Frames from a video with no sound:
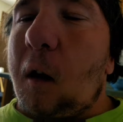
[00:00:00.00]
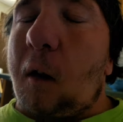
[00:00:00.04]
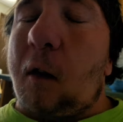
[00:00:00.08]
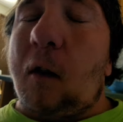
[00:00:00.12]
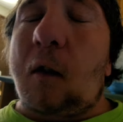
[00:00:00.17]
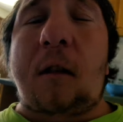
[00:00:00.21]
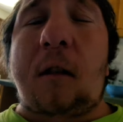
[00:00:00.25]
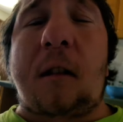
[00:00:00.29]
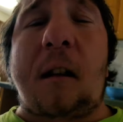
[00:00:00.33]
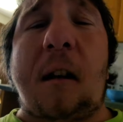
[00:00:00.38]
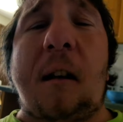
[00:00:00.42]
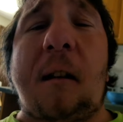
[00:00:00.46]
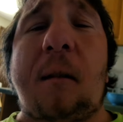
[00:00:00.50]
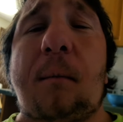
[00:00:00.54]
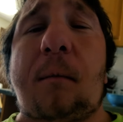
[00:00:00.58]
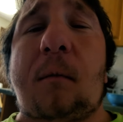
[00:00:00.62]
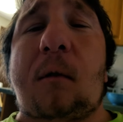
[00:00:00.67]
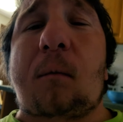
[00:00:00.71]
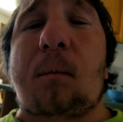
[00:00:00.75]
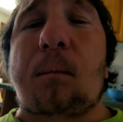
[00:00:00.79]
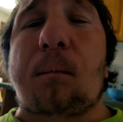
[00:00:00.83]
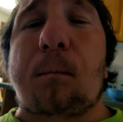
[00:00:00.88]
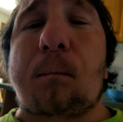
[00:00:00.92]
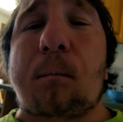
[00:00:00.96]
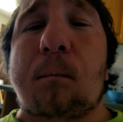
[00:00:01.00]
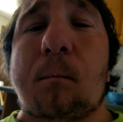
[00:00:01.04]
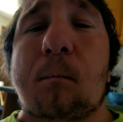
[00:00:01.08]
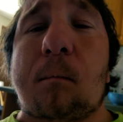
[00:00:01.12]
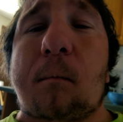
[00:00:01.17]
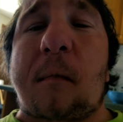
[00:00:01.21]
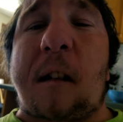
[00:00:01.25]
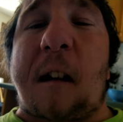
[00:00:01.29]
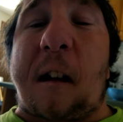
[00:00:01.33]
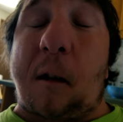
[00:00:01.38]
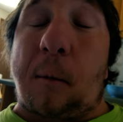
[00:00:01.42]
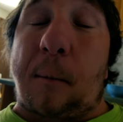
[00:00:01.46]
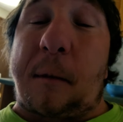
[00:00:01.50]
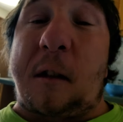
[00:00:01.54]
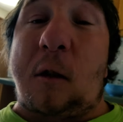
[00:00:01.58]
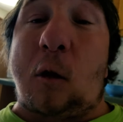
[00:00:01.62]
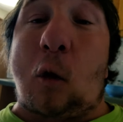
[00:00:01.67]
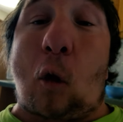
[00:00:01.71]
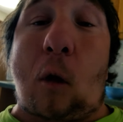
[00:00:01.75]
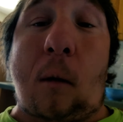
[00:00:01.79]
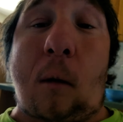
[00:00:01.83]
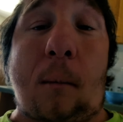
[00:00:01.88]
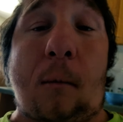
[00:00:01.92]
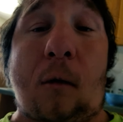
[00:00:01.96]
other times, I'll be
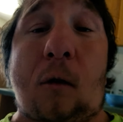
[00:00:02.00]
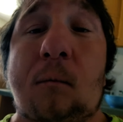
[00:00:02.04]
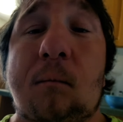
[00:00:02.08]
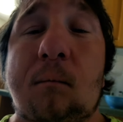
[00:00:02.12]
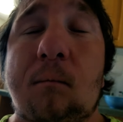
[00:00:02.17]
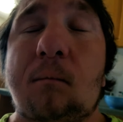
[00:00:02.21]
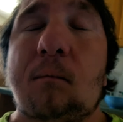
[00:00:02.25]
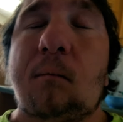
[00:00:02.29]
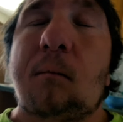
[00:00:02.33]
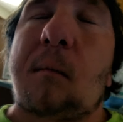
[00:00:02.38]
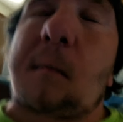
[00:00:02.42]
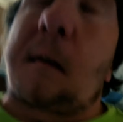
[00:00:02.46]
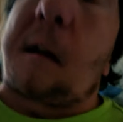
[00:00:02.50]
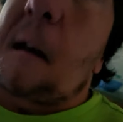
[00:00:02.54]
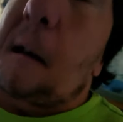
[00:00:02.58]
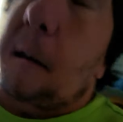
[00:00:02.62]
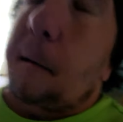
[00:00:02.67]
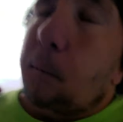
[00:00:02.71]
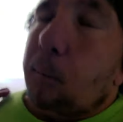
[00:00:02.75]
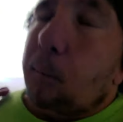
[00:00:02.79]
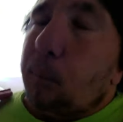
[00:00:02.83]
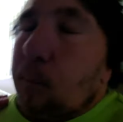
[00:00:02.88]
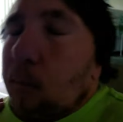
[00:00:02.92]
normal. And